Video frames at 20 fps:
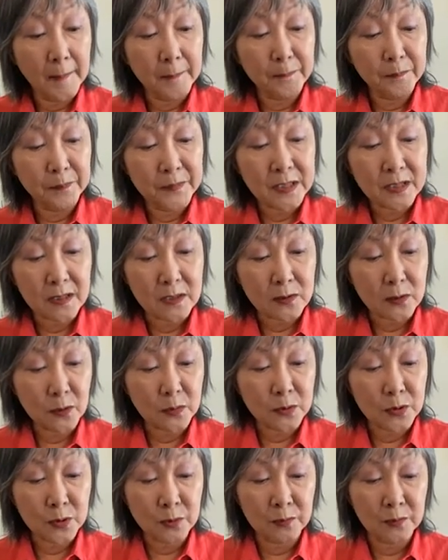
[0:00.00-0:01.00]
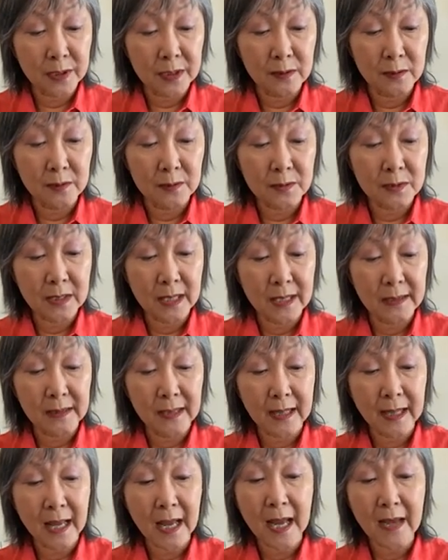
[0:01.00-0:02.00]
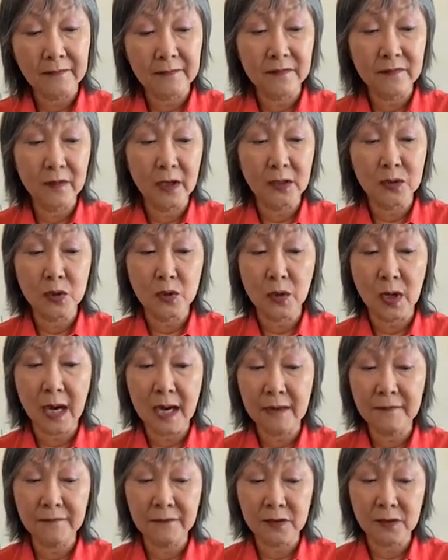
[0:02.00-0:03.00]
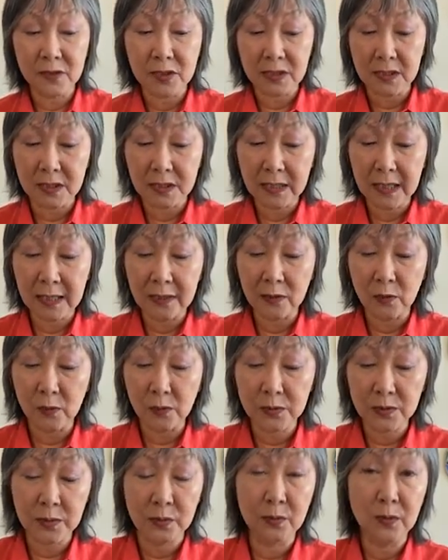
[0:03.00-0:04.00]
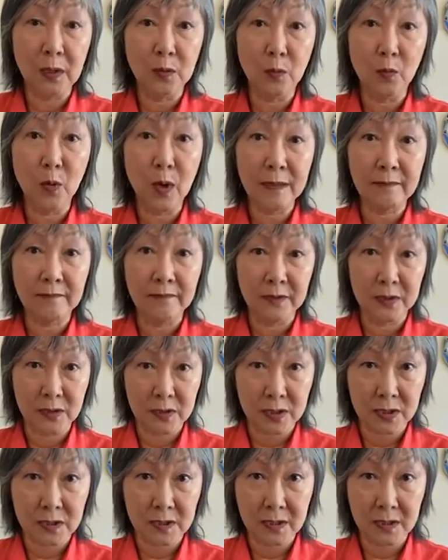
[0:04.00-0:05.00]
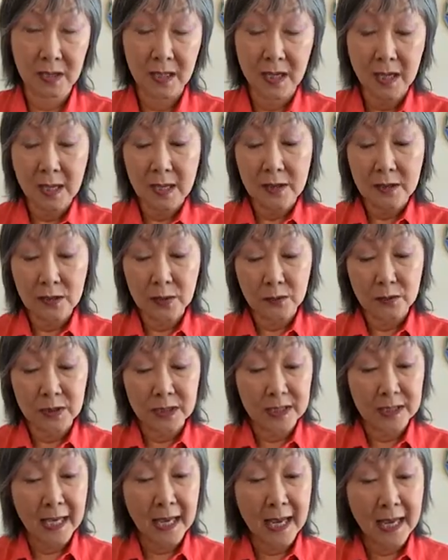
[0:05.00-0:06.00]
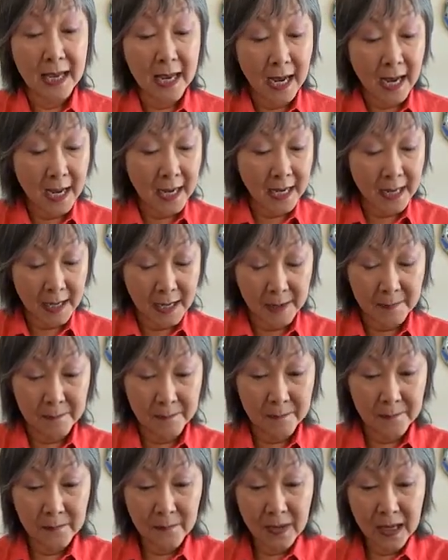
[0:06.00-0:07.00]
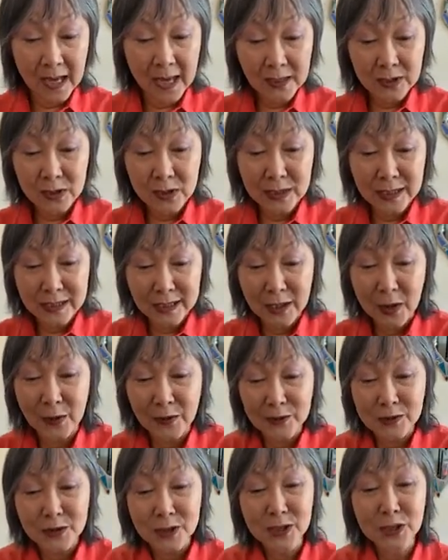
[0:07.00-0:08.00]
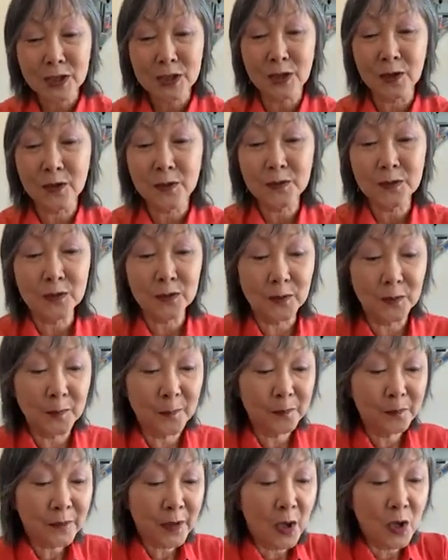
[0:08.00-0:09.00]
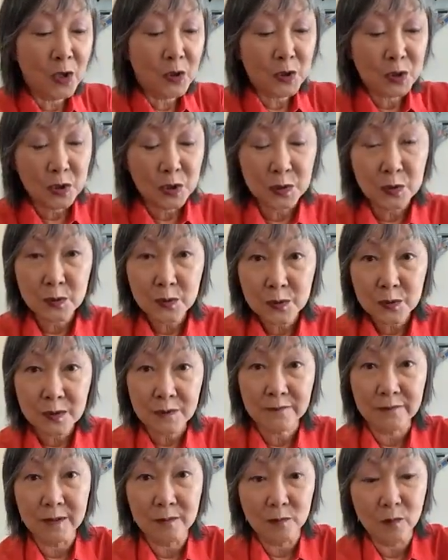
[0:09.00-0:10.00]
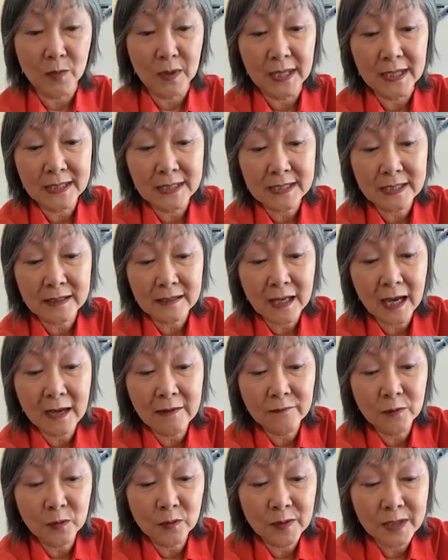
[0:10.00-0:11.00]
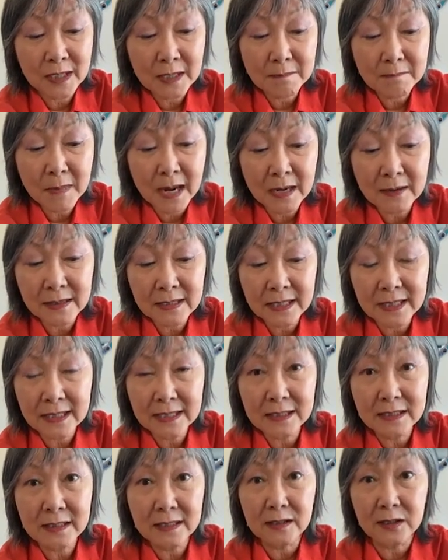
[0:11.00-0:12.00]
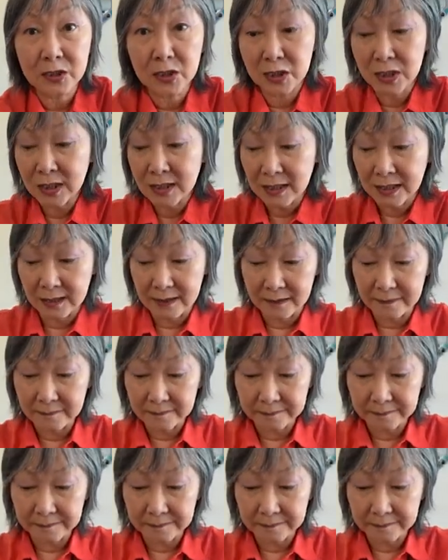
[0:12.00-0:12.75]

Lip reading: This is Ocho Rios, and they have a dry version and also a wet version. So today I am actually going to show you two different ways that I've already marinated the chicken.